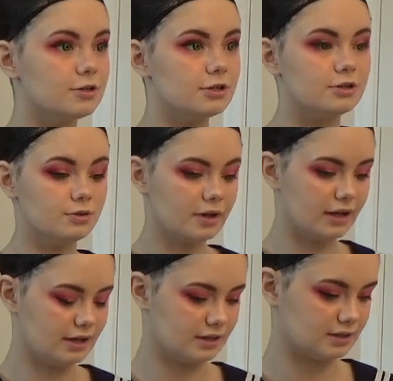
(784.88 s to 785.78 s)
you do
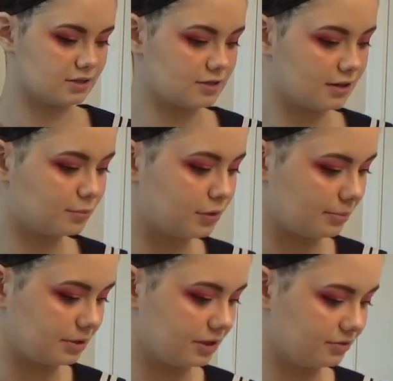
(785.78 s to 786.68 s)
is start
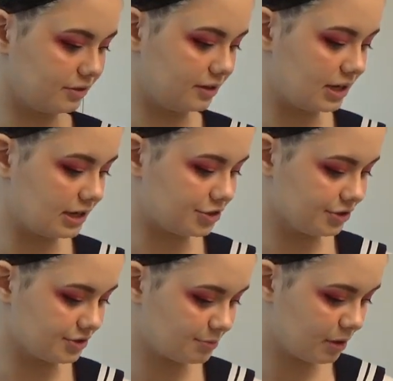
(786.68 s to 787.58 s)
prepping your fake
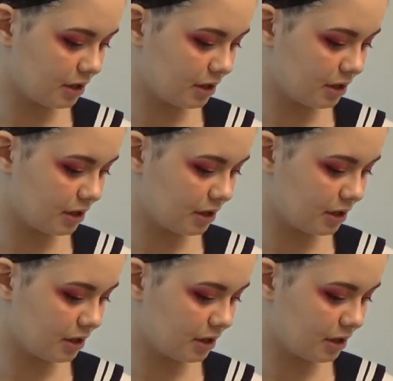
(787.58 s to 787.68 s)
lashes.